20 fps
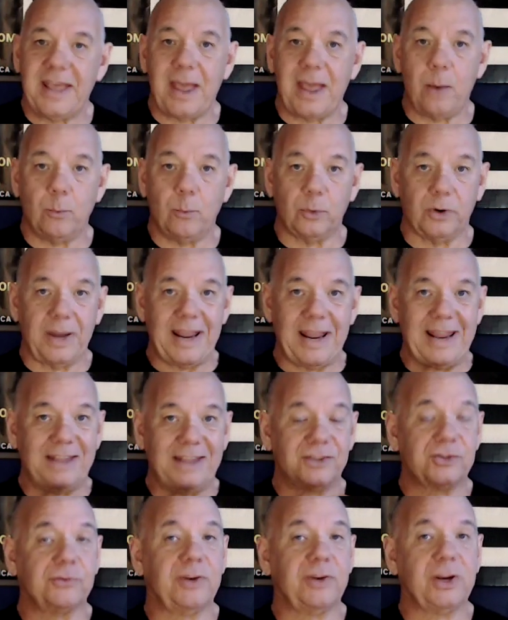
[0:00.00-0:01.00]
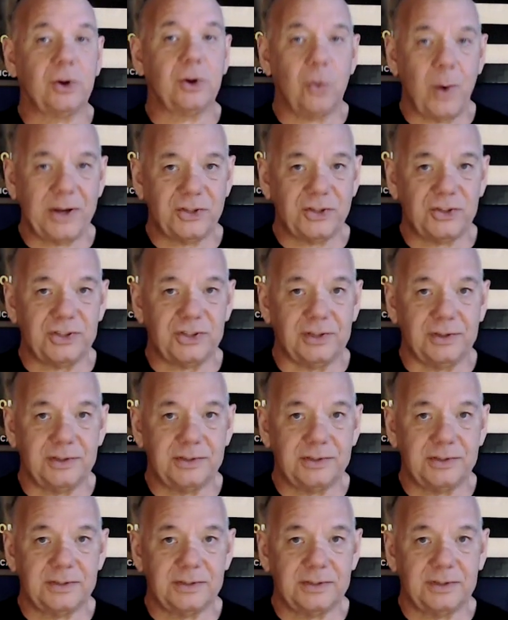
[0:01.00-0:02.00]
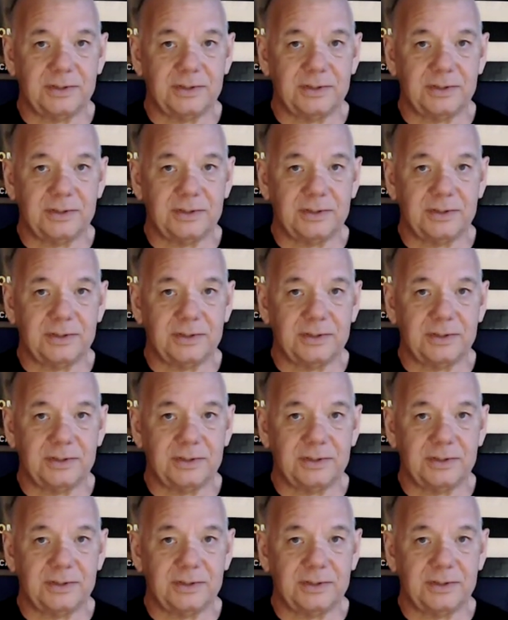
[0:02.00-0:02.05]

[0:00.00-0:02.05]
and we're answering questions